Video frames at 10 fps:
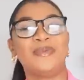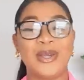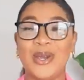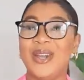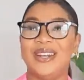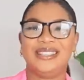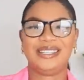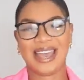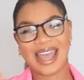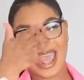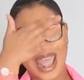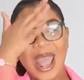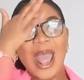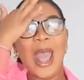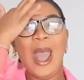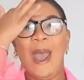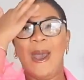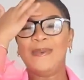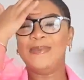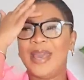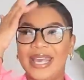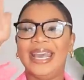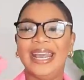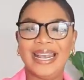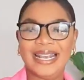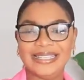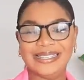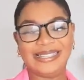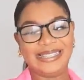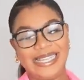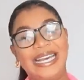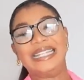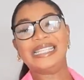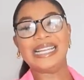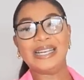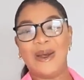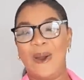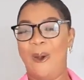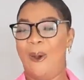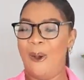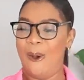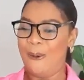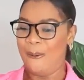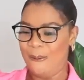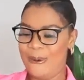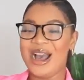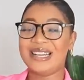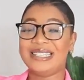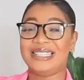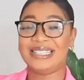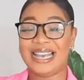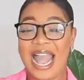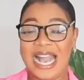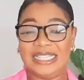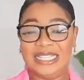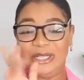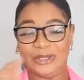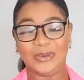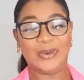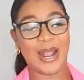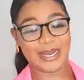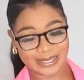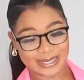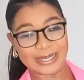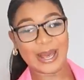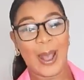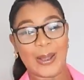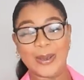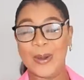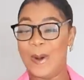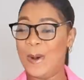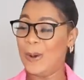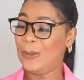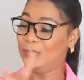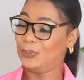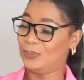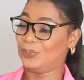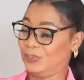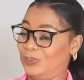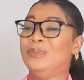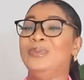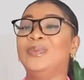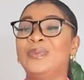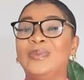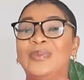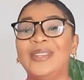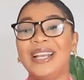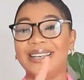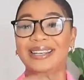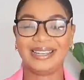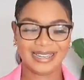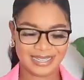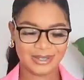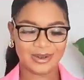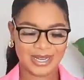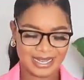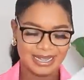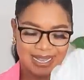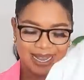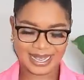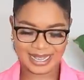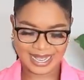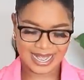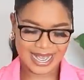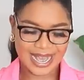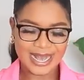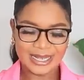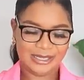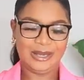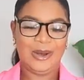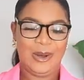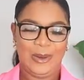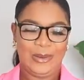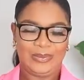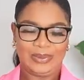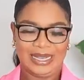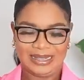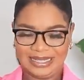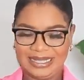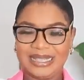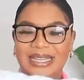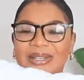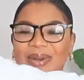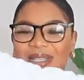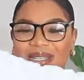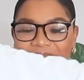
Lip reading: because a bikini season wants did you wax your let's not get there. So this is the dress,